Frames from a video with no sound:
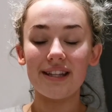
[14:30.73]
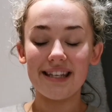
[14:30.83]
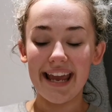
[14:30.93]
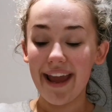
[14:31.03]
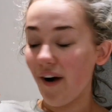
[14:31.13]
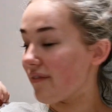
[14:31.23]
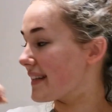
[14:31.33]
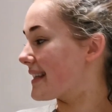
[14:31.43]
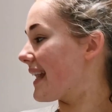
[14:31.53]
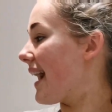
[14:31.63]
the day,
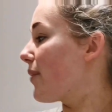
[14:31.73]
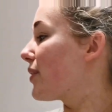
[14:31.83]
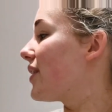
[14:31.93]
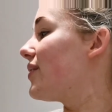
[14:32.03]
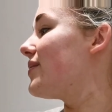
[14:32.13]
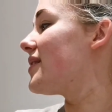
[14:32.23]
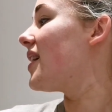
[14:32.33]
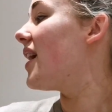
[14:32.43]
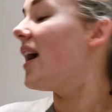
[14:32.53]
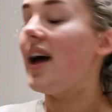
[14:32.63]
obviously I will use
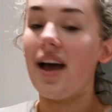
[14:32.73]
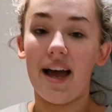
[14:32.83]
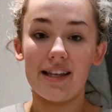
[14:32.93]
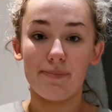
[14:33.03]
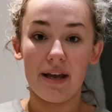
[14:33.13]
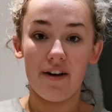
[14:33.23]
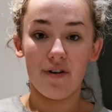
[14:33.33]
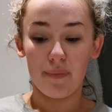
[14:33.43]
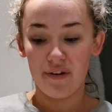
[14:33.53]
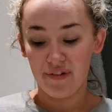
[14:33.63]
SPF
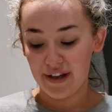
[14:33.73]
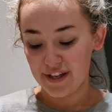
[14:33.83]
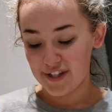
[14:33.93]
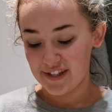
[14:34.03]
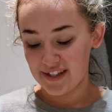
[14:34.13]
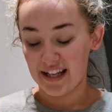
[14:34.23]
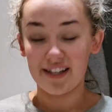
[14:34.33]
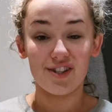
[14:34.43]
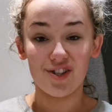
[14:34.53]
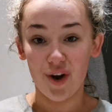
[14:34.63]
on my face,
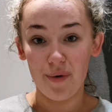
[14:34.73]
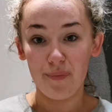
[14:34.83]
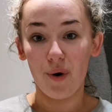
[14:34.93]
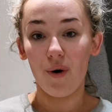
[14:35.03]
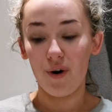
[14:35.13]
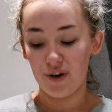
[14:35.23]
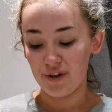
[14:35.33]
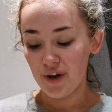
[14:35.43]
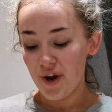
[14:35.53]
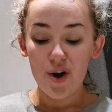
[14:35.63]
that's so
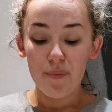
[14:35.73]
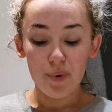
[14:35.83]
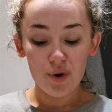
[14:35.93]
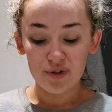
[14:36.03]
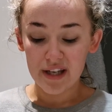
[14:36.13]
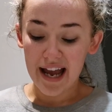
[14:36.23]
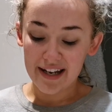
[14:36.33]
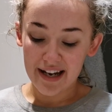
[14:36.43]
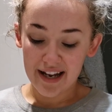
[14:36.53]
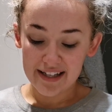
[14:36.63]
important, but at
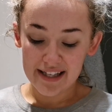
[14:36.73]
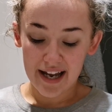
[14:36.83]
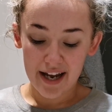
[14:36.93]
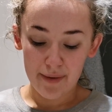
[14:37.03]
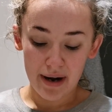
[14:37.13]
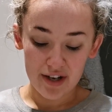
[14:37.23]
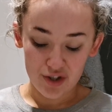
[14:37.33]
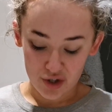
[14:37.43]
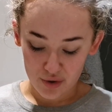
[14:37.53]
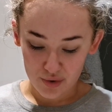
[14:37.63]
night time I
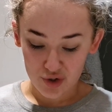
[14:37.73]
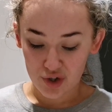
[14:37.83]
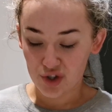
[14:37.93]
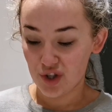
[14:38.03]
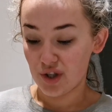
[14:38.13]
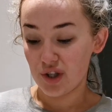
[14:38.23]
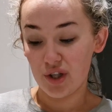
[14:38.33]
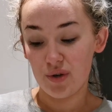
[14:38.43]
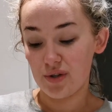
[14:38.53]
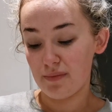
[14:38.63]
do just
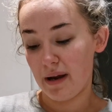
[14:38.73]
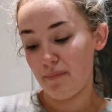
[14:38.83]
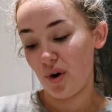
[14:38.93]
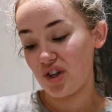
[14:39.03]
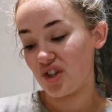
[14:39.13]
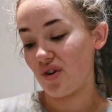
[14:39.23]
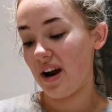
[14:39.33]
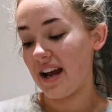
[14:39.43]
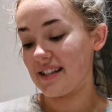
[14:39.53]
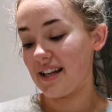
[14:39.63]
use my
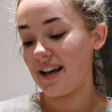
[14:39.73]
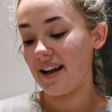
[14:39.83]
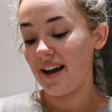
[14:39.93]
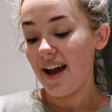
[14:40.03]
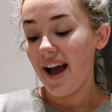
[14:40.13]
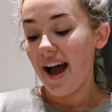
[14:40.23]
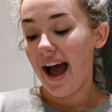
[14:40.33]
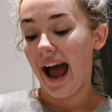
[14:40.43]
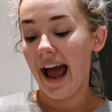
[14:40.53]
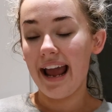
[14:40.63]
moisturiser.
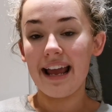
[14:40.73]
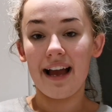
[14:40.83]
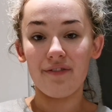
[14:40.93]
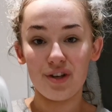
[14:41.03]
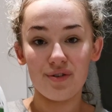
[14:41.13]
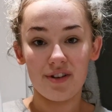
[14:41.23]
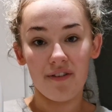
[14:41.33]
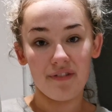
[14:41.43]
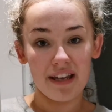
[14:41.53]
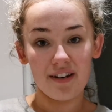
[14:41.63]
I have used
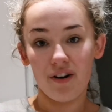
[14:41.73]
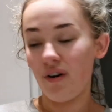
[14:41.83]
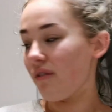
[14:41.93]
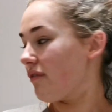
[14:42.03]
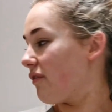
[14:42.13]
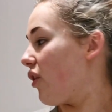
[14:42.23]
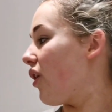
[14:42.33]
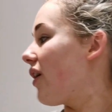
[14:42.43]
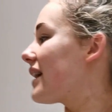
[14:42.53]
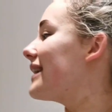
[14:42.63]
Aveeno
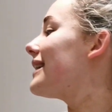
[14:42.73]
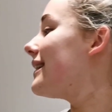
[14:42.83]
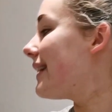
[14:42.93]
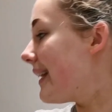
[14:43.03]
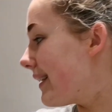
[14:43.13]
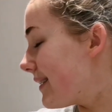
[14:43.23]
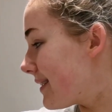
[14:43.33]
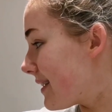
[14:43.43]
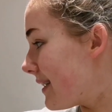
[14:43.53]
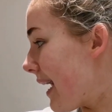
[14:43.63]
for
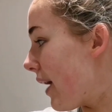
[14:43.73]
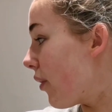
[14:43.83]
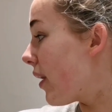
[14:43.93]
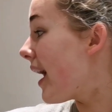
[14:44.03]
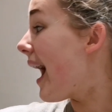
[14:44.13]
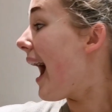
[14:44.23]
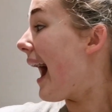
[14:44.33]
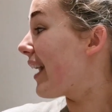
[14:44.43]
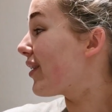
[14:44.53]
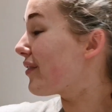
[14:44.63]
years now.
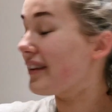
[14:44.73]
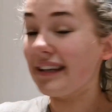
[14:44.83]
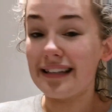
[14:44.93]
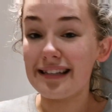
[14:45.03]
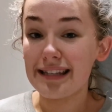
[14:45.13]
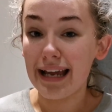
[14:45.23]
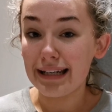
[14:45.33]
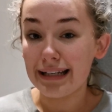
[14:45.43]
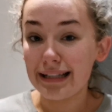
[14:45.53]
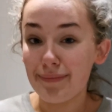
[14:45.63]
I don't think it's
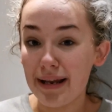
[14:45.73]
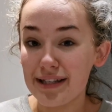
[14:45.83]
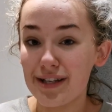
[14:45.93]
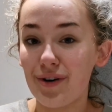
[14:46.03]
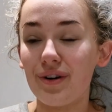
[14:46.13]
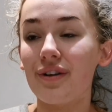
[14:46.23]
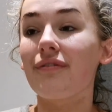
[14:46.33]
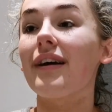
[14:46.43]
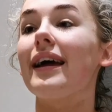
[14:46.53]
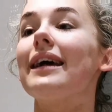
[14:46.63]
technically meant to go on your
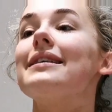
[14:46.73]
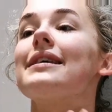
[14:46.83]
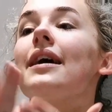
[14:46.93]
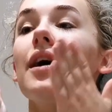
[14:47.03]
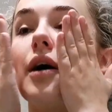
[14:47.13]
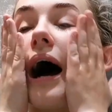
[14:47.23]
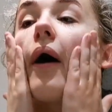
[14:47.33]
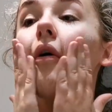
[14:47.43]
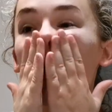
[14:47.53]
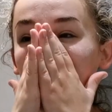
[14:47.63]
face,
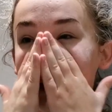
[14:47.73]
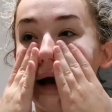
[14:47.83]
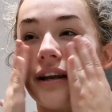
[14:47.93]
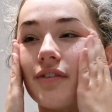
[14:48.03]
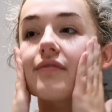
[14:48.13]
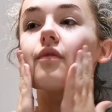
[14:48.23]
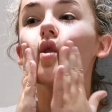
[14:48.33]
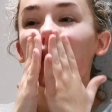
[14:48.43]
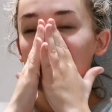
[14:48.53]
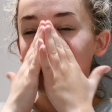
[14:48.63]
however I kind of
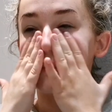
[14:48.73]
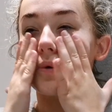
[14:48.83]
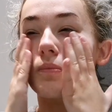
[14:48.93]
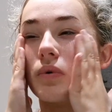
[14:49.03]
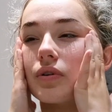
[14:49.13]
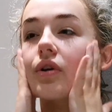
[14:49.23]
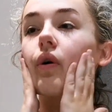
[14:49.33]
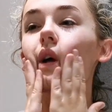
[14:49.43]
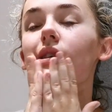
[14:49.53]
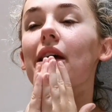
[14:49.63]
stumbled
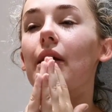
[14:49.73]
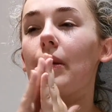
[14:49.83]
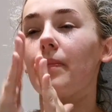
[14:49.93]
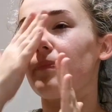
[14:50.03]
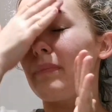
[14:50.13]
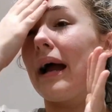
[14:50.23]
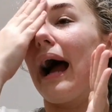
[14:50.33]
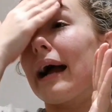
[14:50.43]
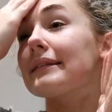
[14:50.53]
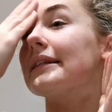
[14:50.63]
across it by
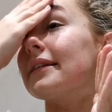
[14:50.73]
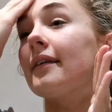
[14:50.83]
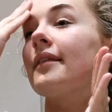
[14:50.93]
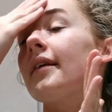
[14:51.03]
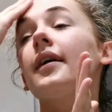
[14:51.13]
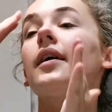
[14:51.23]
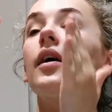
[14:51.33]
accident